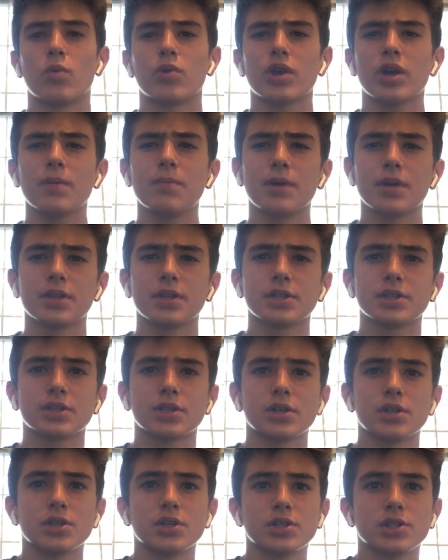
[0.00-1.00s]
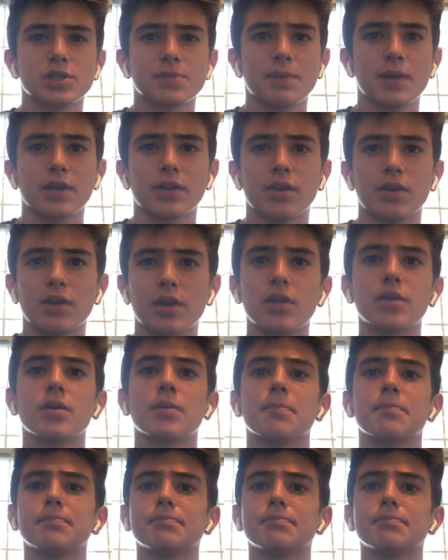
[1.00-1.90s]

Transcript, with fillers: Would I buy this spike again?